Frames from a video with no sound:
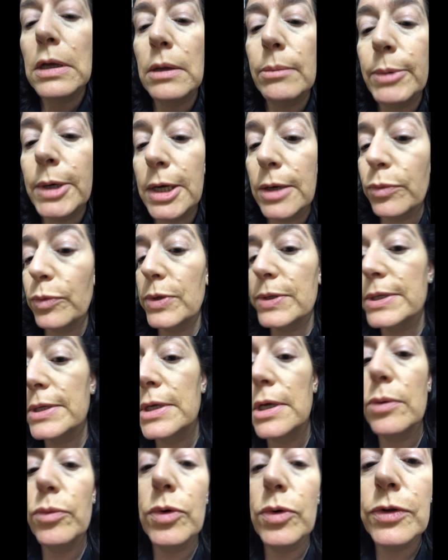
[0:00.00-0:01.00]
But we'll
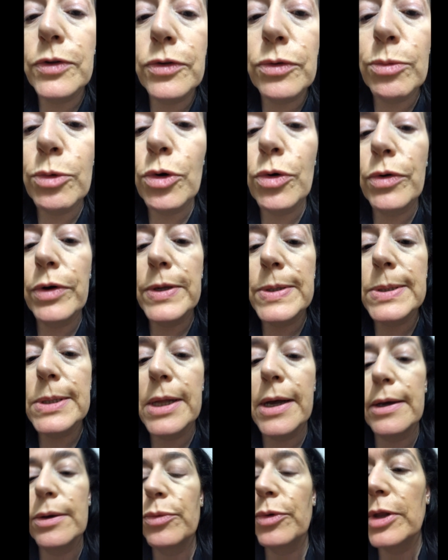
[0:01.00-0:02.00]
see what tomorrow is
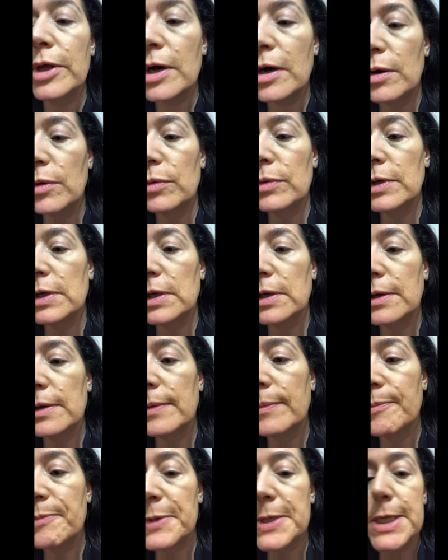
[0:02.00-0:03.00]
like without
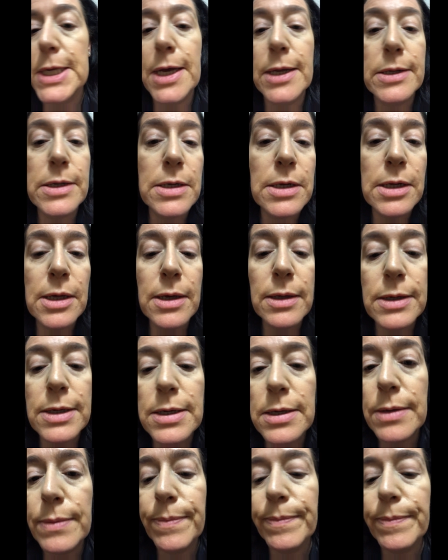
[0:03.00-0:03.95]
setting it.